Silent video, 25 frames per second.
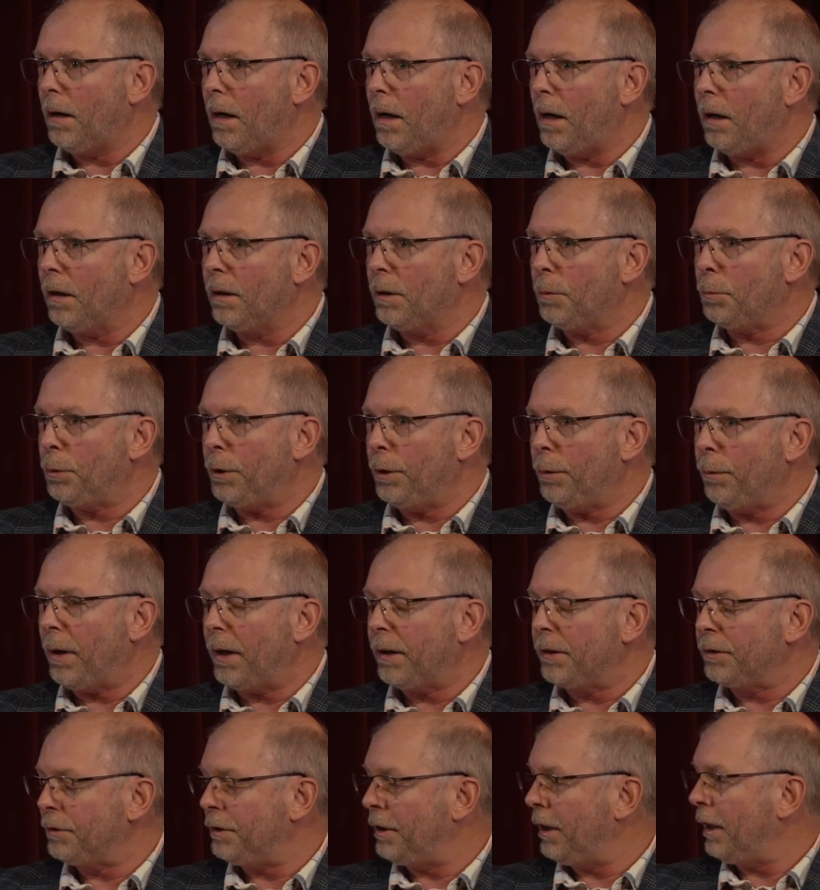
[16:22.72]
all the
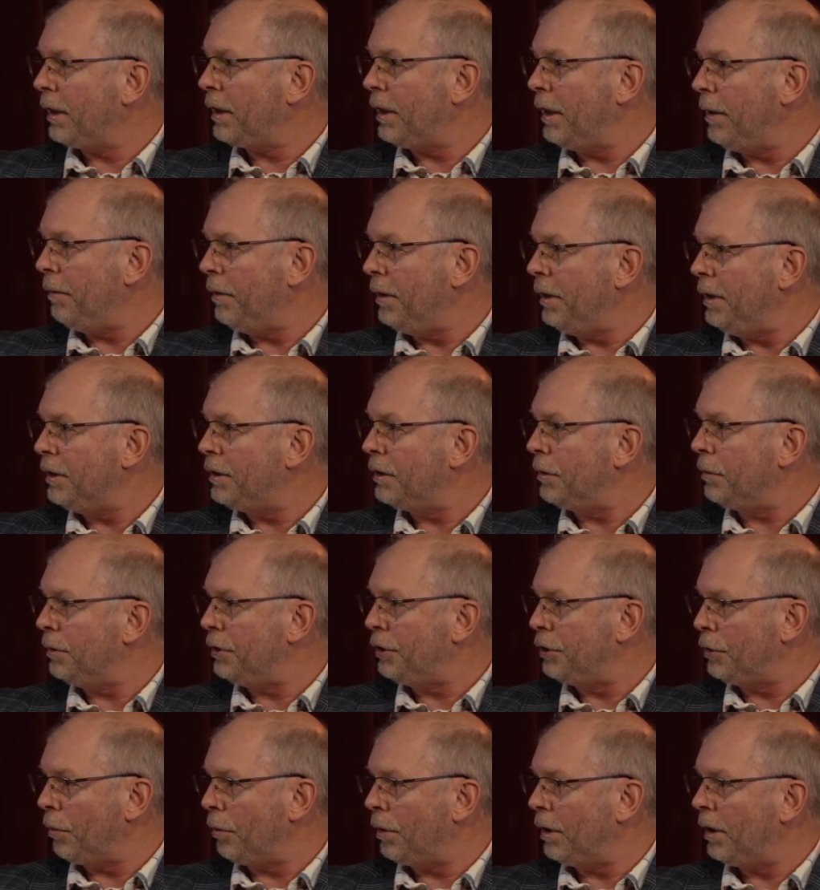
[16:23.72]
prerequisite activities to
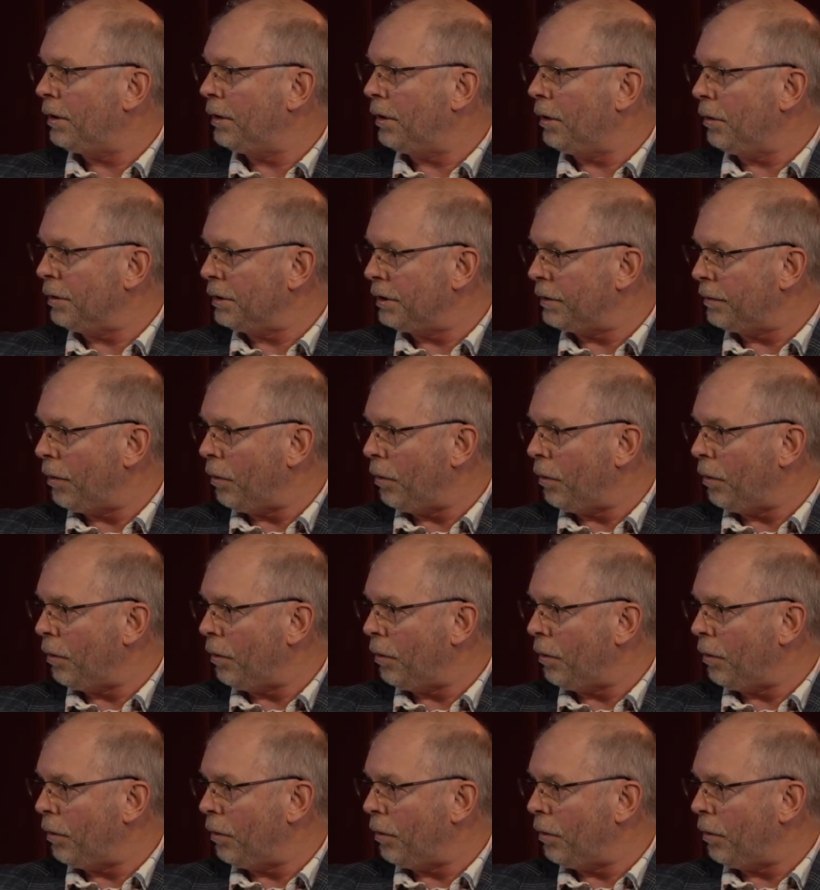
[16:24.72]
ensure that those